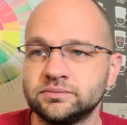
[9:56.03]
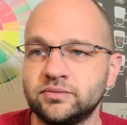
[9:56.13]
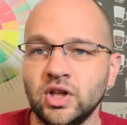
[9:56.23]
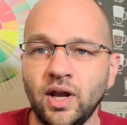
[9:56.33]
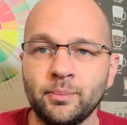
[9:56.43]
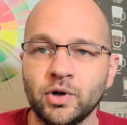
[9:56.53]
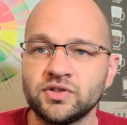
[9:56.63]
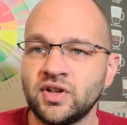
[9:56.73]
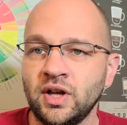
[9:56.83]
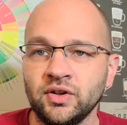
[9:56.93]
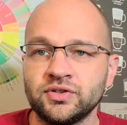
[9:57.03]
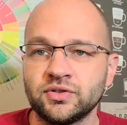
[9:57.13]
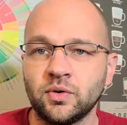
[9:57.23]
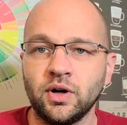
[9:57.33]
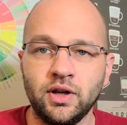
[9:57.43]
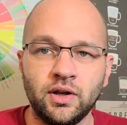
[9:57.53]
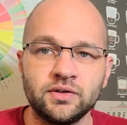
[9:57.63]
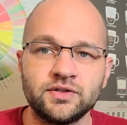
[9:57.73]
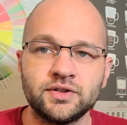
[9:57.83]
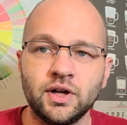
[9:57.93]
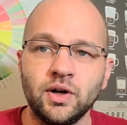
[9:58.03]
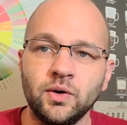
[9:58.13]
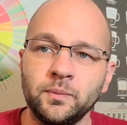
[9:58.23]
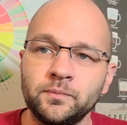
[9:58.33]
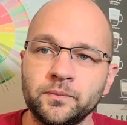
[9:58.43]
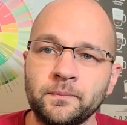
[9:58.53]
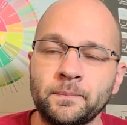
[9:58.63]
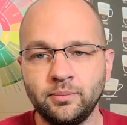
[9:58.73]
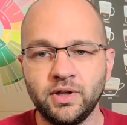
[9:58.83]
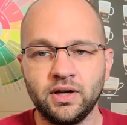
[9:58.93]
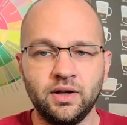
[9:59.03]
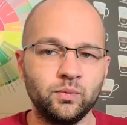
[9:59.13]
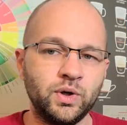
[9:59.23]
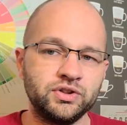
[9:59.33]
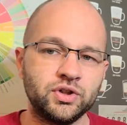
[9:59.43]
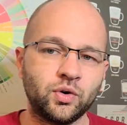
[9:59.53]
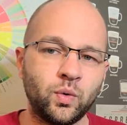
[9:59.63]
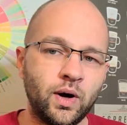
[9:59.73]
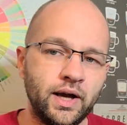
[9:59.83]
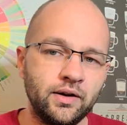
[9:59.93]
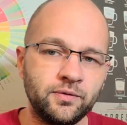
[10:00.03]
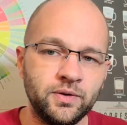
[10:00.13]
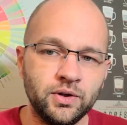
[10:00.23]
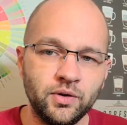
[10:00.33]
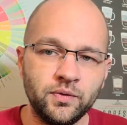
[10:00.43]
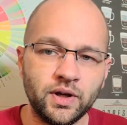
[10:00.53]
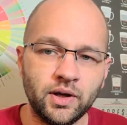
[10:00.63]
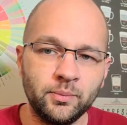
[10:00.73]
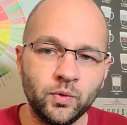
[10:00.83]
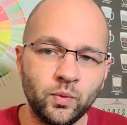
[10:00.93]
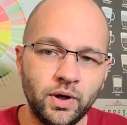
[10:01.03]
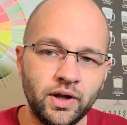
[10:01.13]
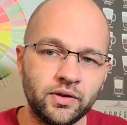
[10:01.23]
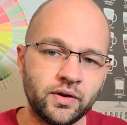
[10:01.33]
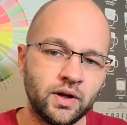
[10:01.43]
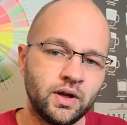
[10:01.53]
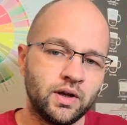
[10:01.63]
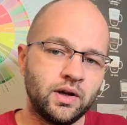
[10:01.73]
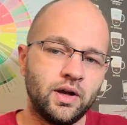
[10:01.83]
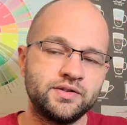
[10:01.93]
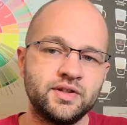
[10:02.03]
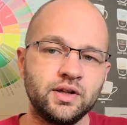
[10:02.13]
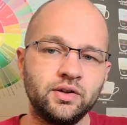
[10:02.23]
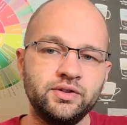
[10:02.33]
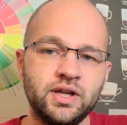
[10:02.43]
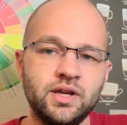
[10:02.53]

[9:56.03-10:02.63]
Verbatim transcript: the numbers tell the story. So I'm going to winter quite a few of them with a single